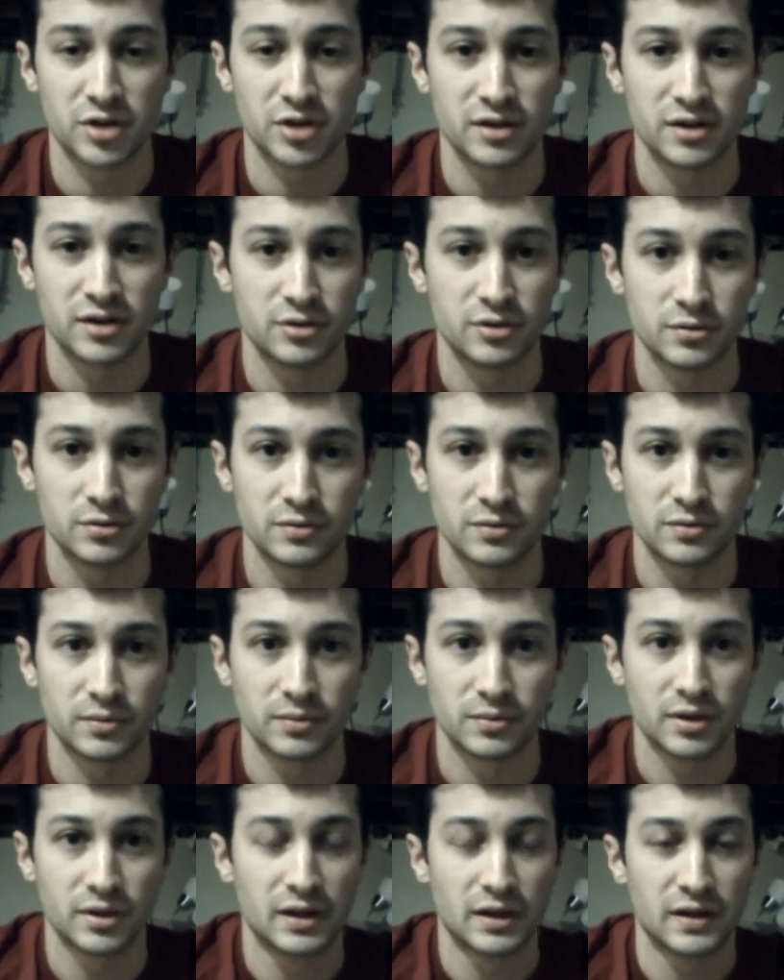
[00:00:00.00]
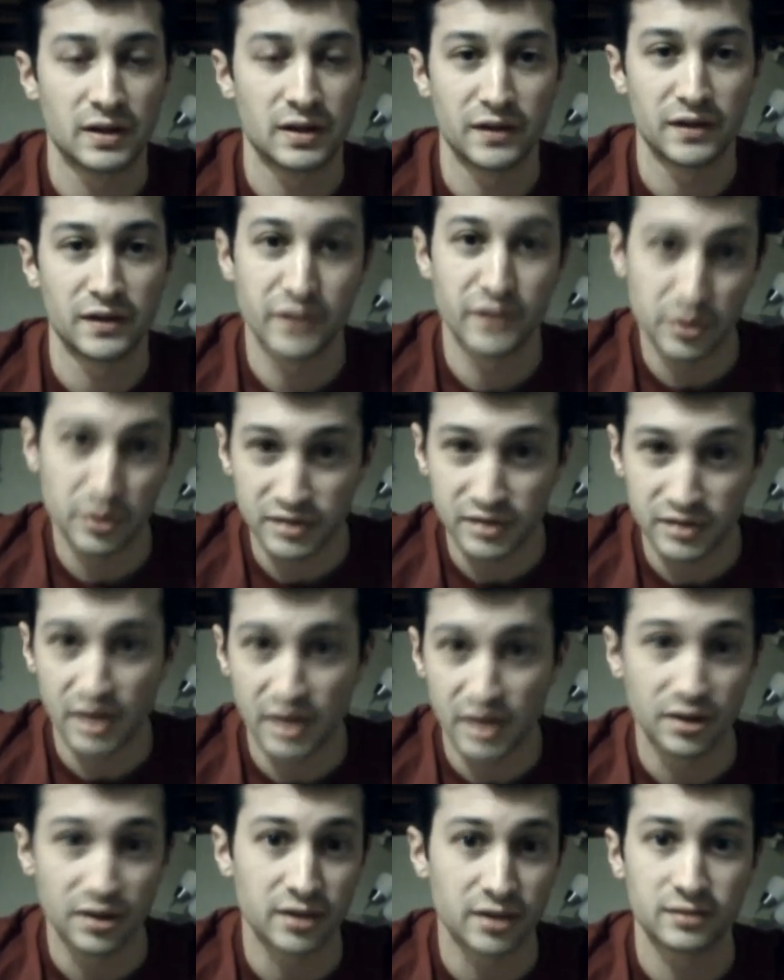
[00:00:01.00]
and do a video
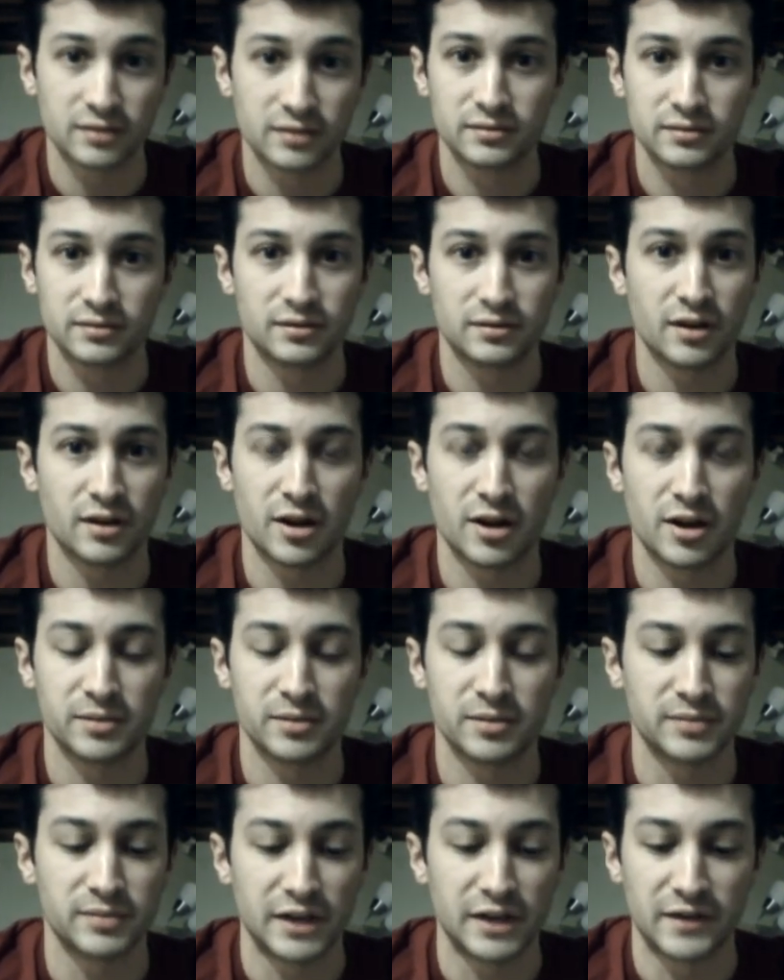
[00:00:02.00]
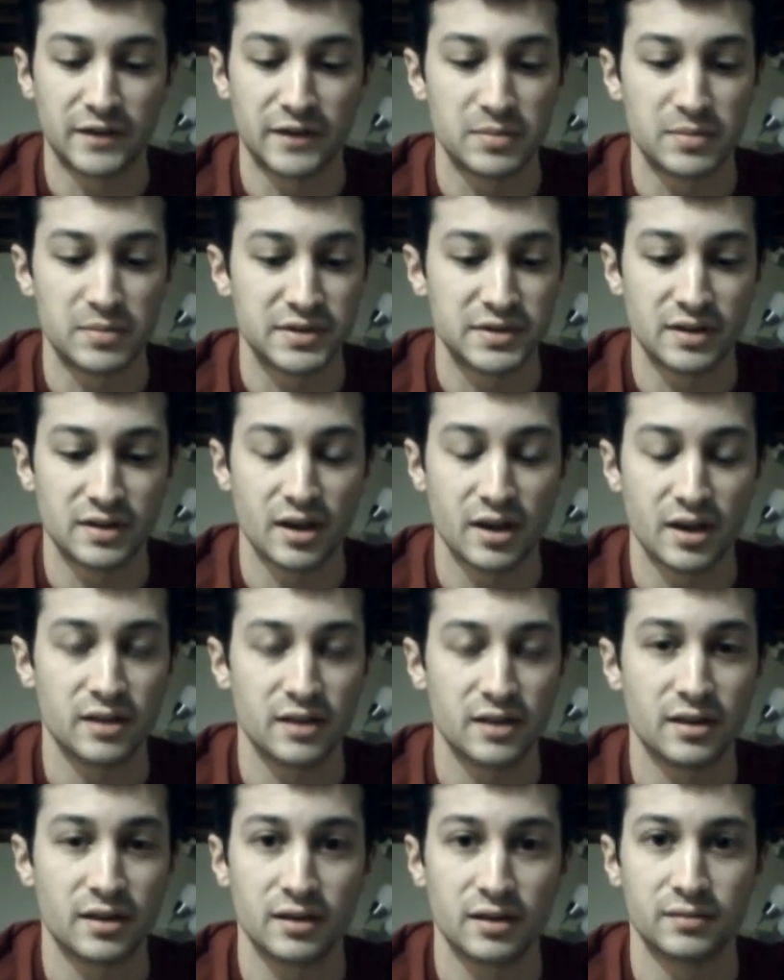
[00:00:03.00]
daily, and if I miss a
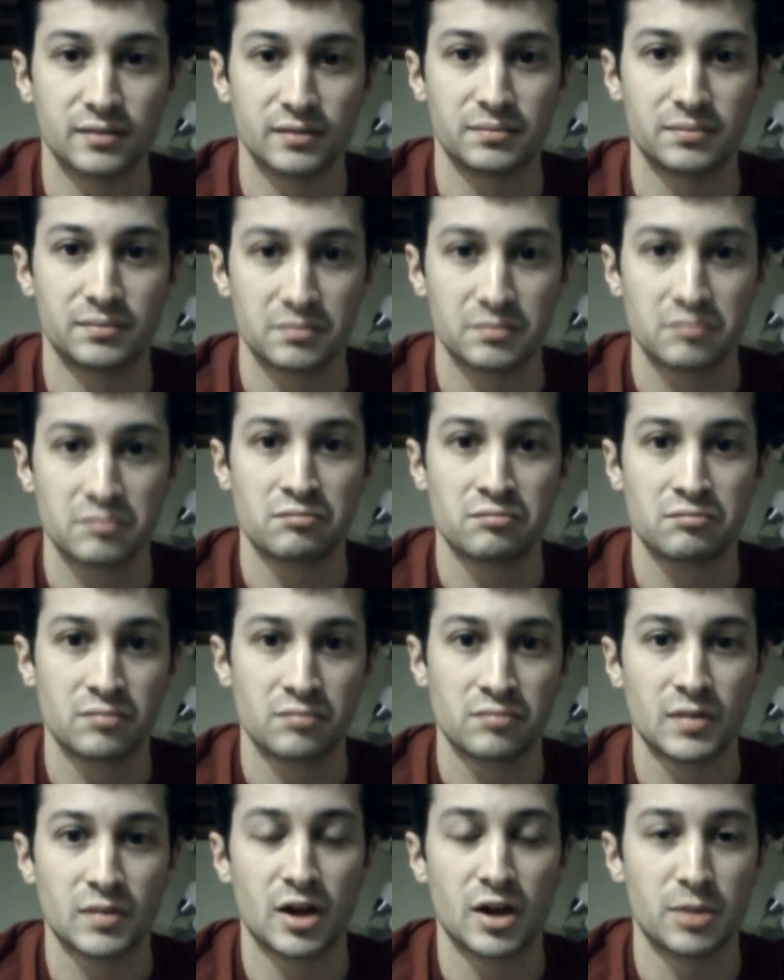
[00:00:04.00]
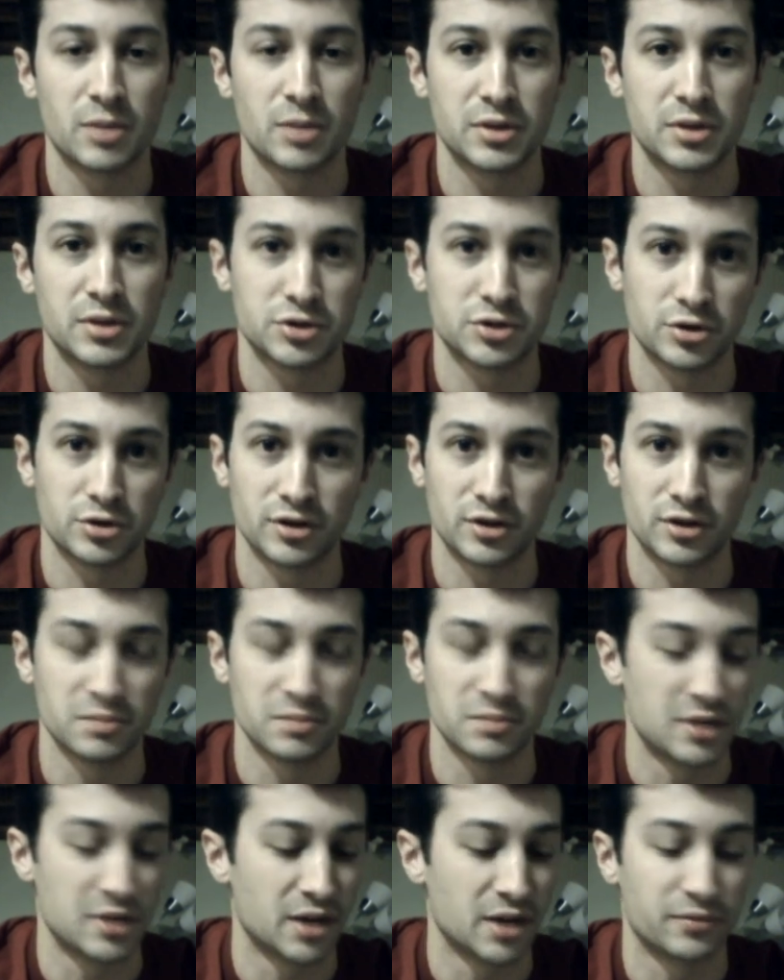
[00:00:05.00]
day, then I'll make sure to
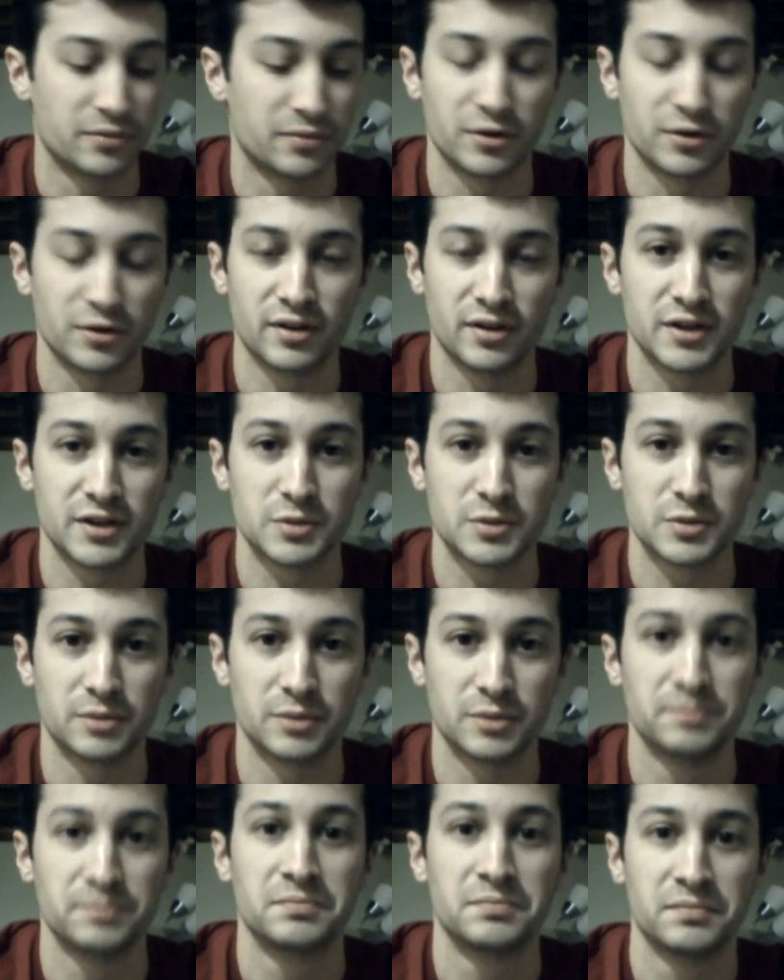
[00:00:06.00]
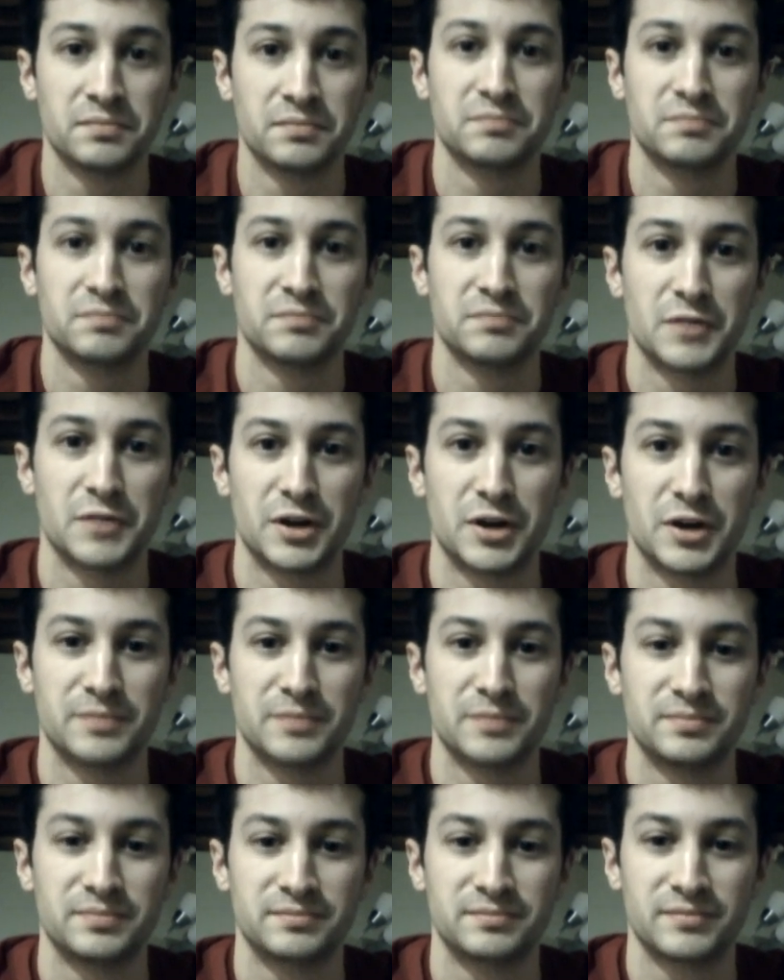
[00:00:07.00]
make up for it in the next one. Alright,
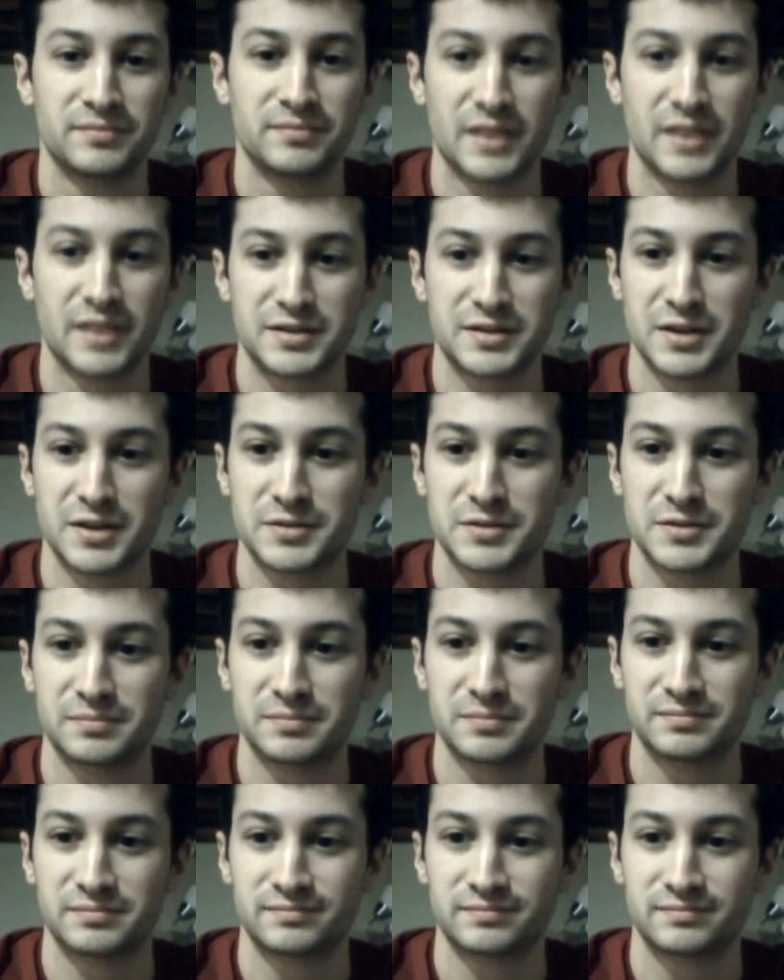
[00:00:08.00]
thanks guys.